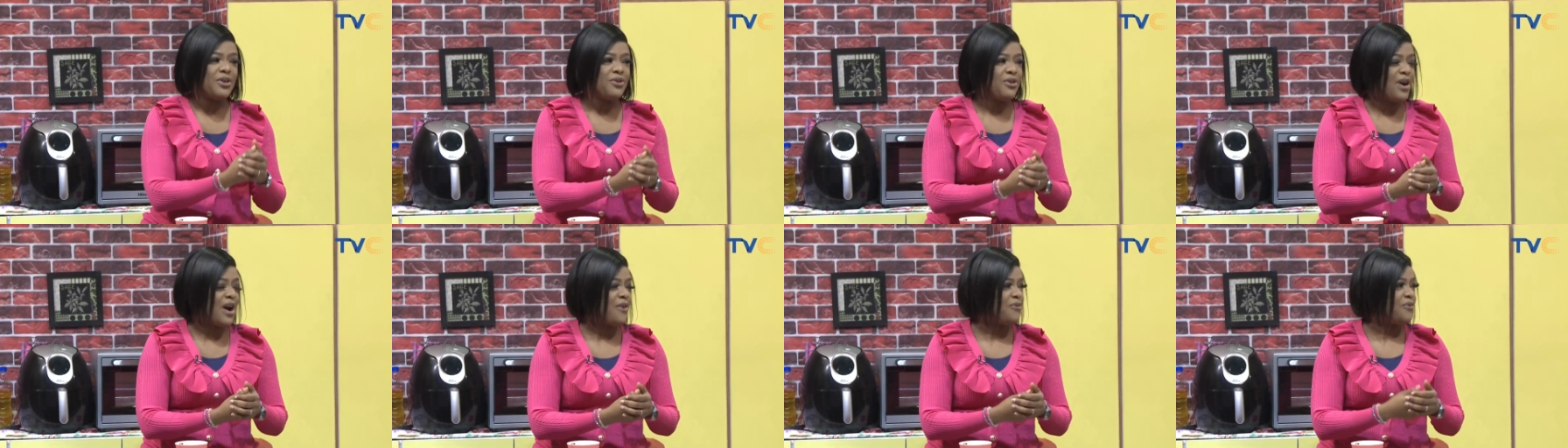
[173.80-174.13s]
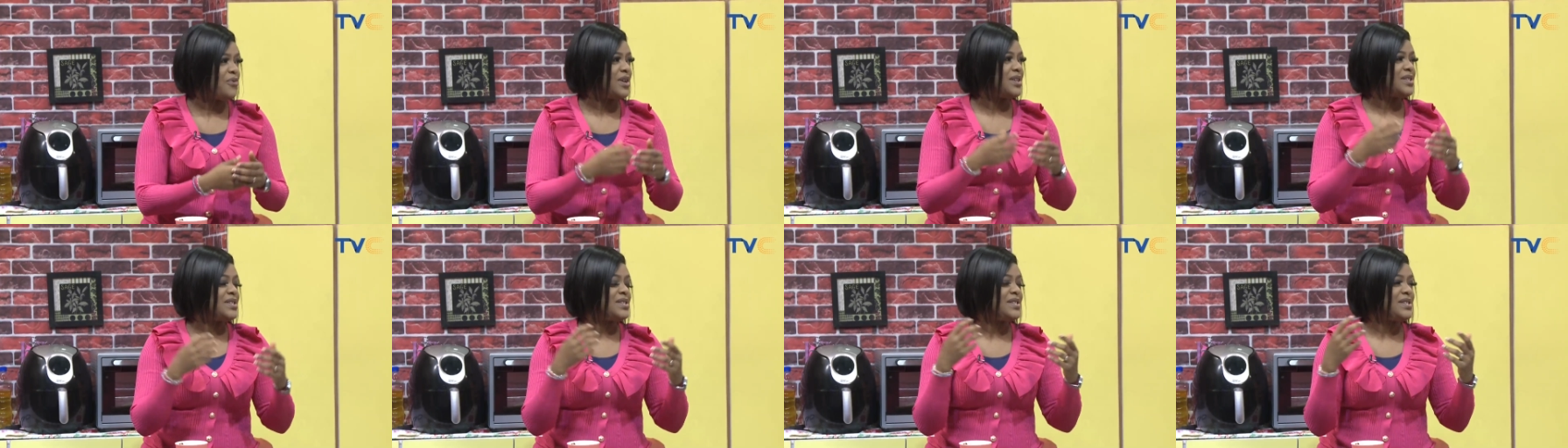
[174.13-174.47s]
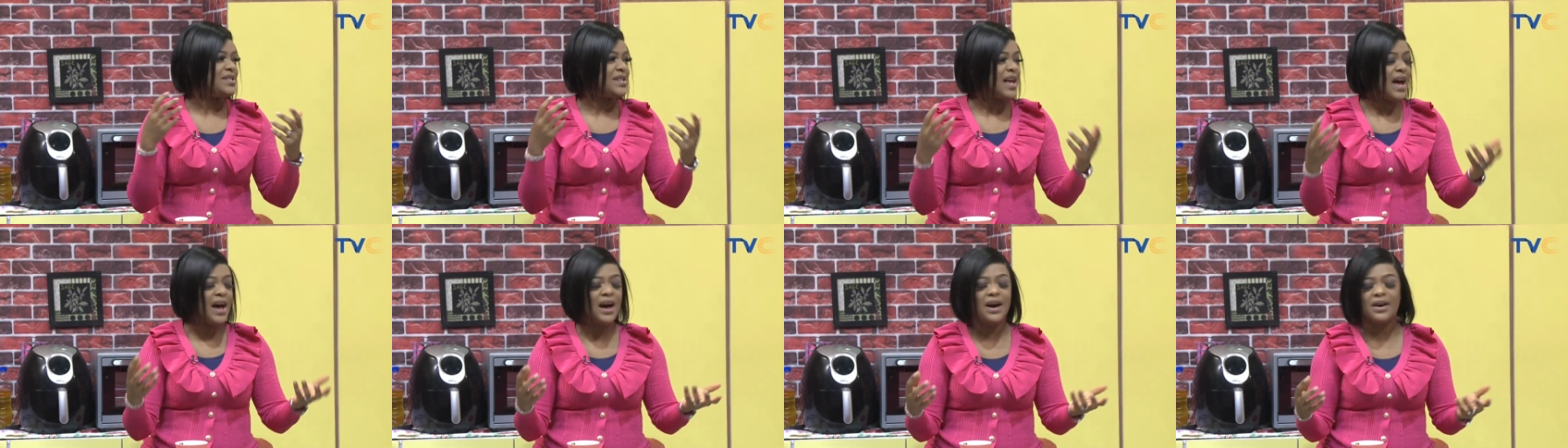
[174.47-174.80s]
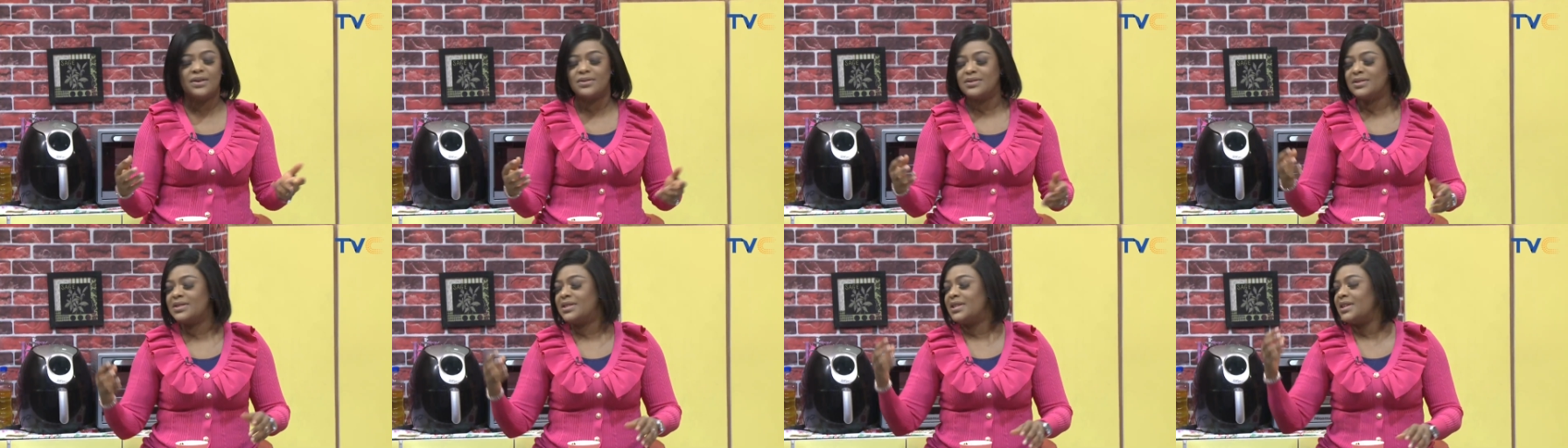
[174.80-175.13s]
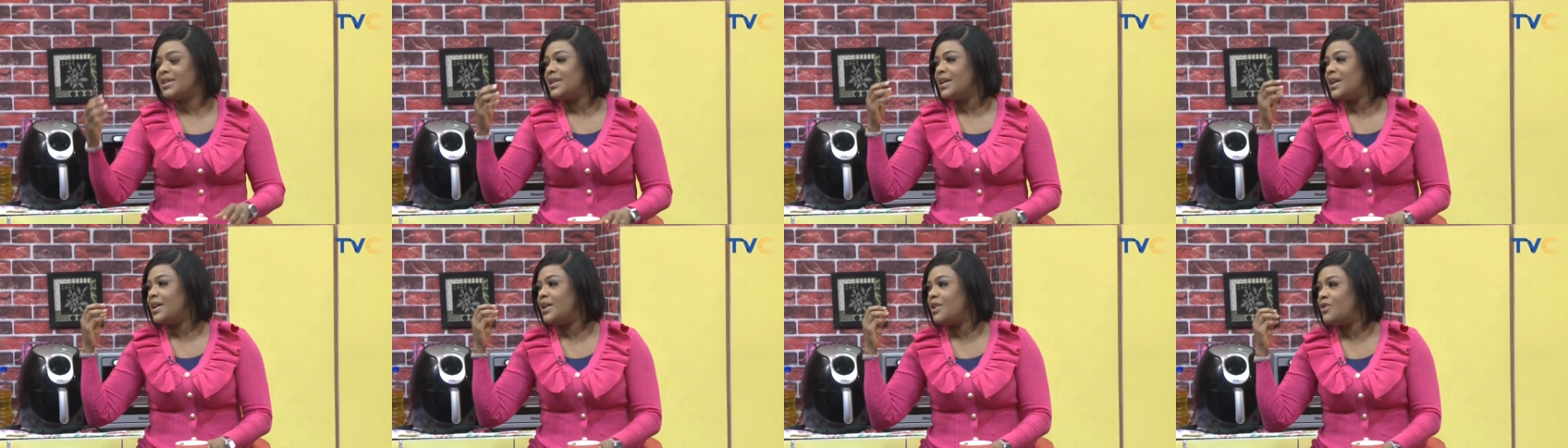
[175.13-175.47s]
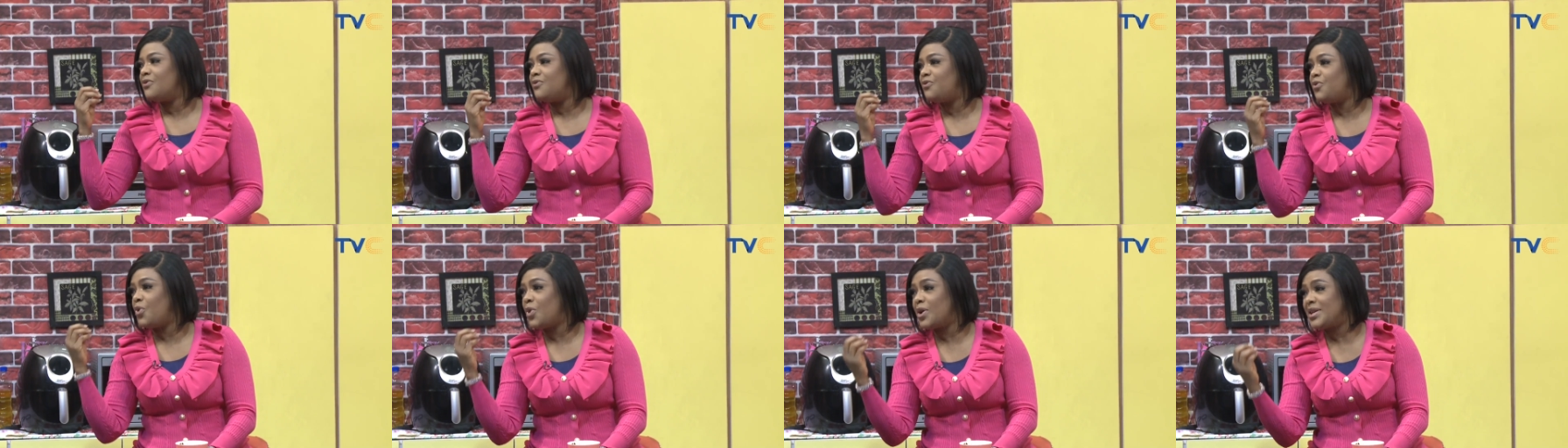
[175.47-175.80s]
graphics, sound, uh,
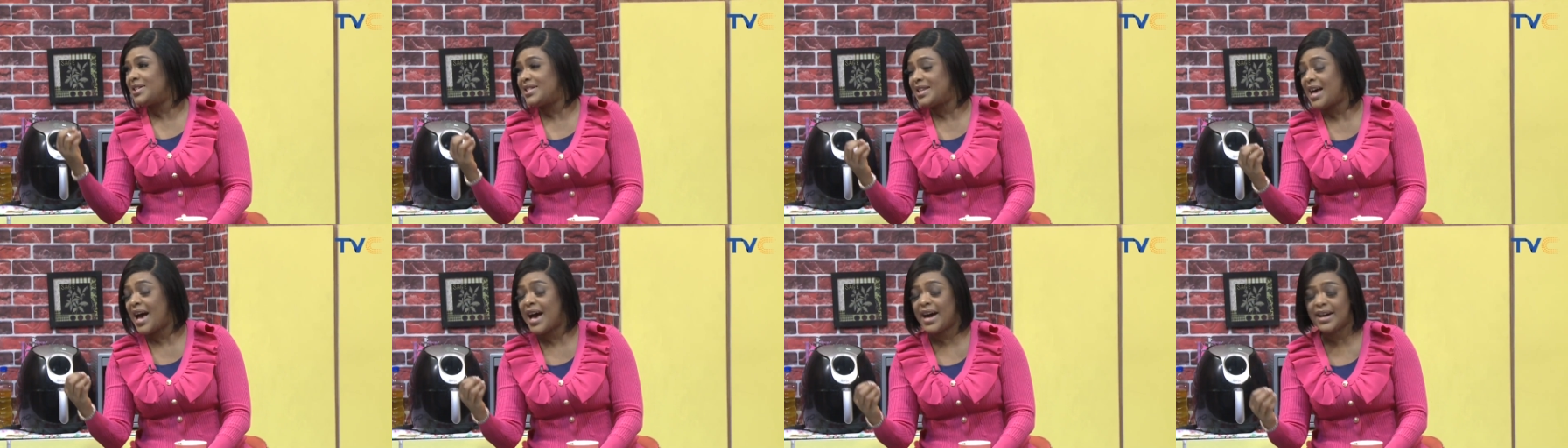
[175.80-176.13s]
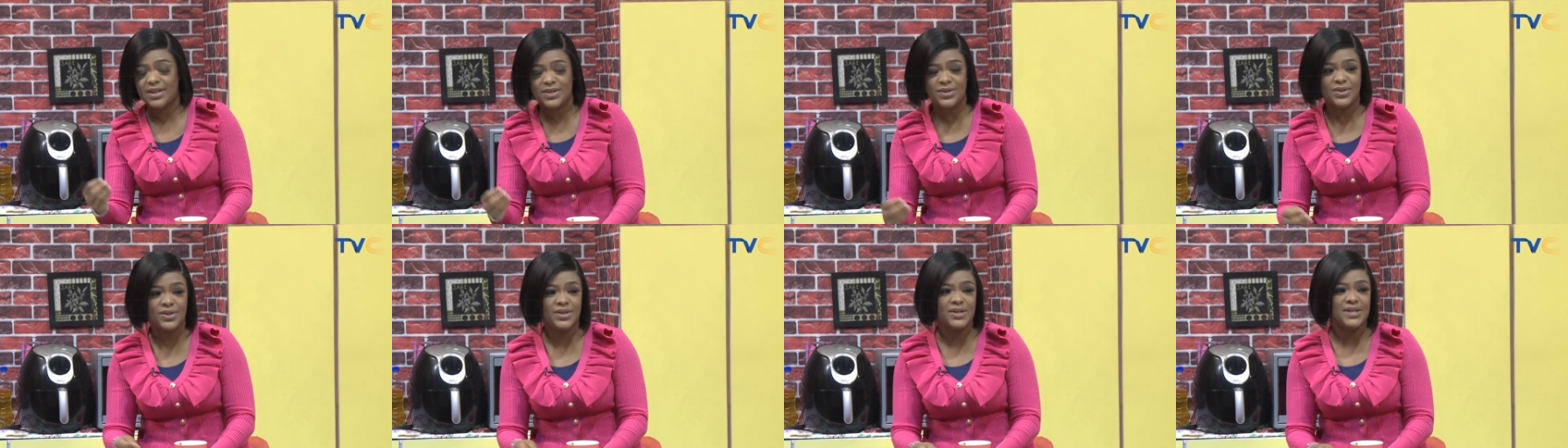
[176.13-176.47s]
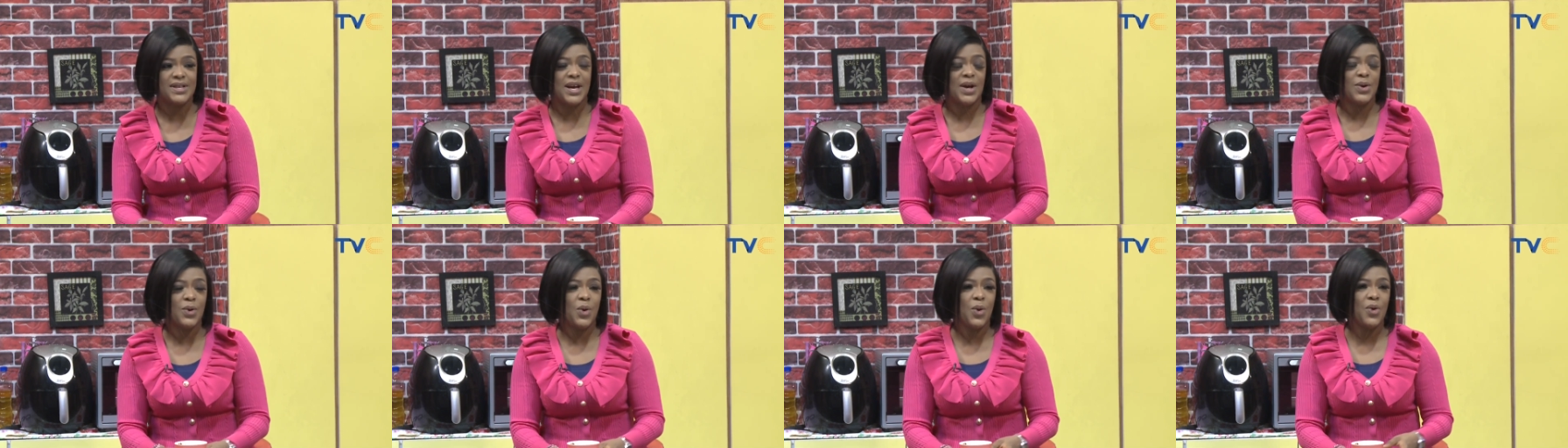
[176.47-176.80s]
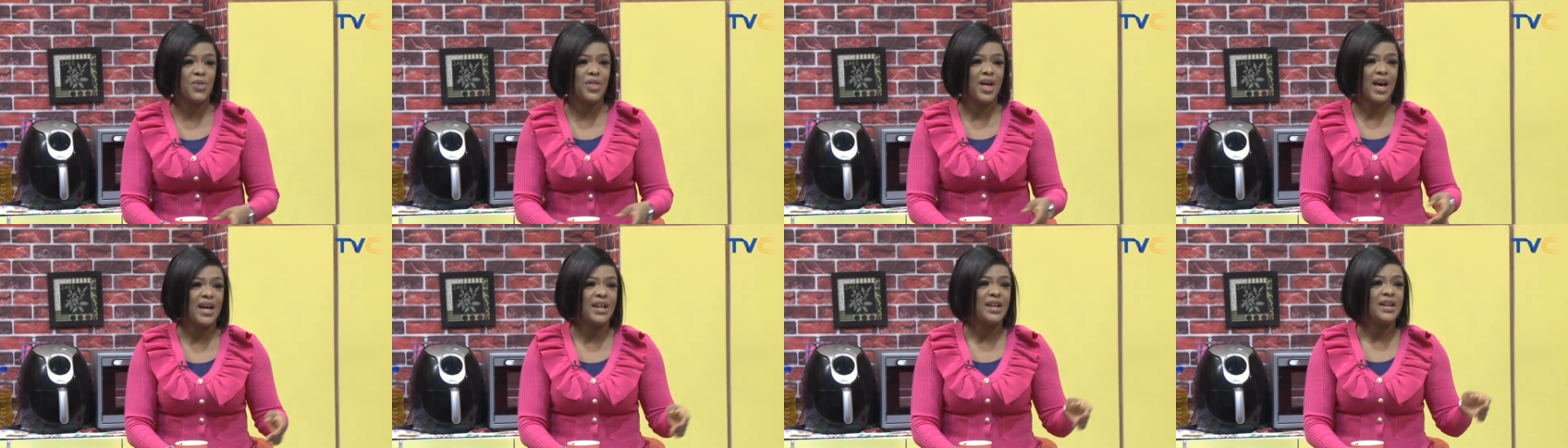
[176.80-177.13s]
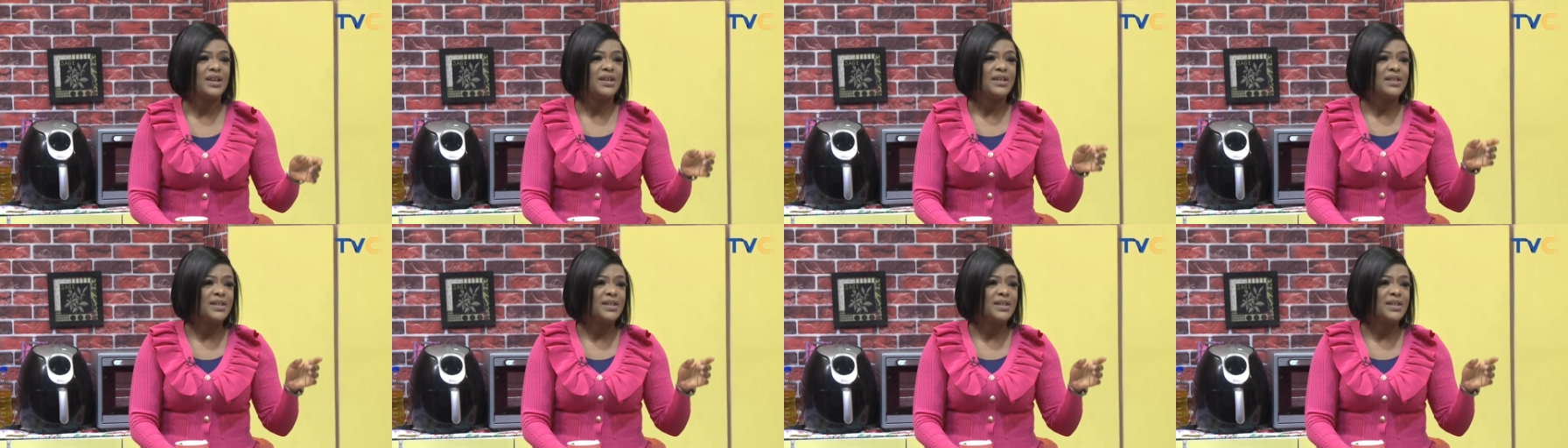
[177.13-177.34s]
voice actors, and all that.